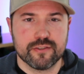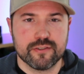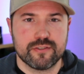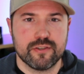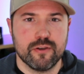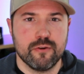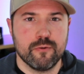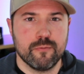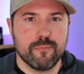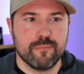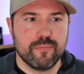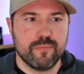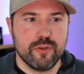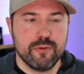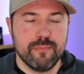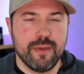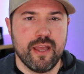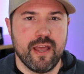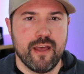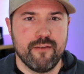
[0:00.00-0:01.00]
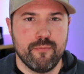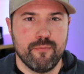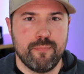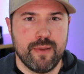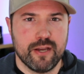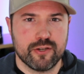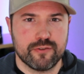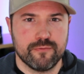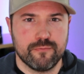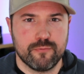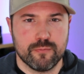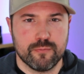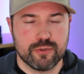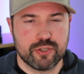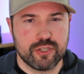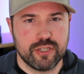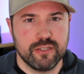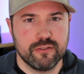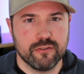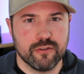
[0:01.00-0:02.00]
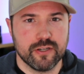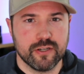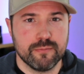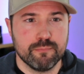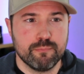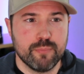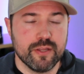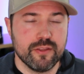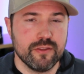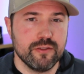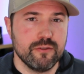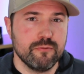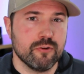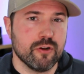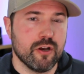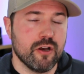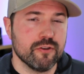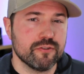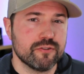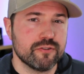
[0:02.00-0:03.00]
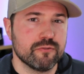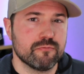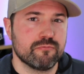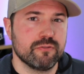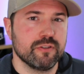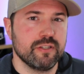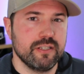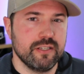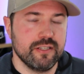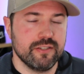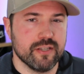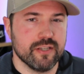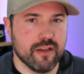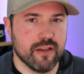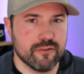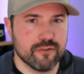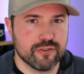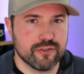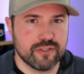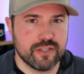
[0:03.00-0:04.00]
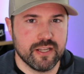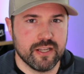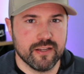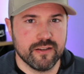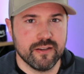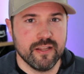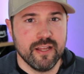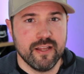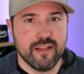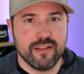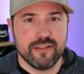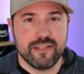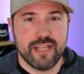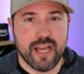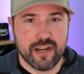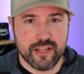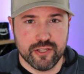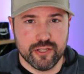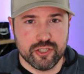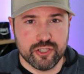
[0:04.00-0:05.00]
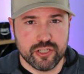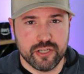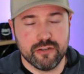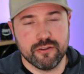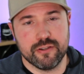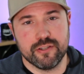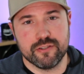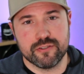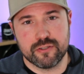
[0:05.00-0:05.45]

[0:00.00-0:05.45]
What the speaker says: So you may have a passion for machine learning, but you would also really need to understand data engineering.